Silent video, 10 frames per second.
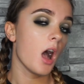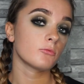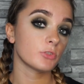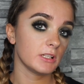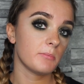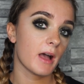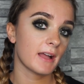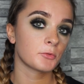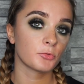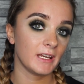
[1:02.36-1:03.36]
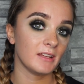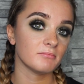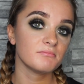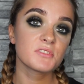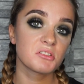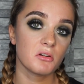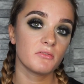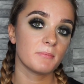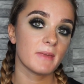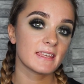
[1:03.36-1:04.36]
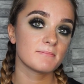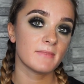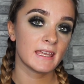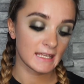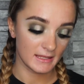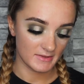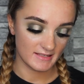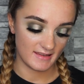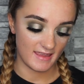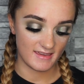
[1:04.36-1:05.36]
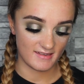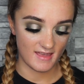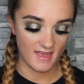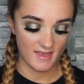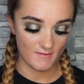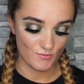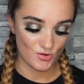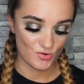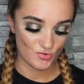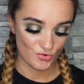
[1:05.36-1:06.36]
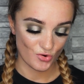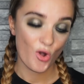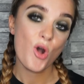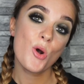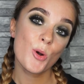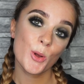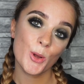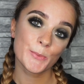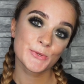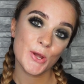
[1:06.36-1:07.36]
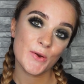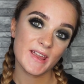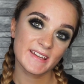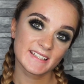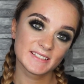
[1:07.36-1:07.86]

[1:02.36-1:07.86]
I'm really bad at reading, so if I make a mistake, I'm sorry.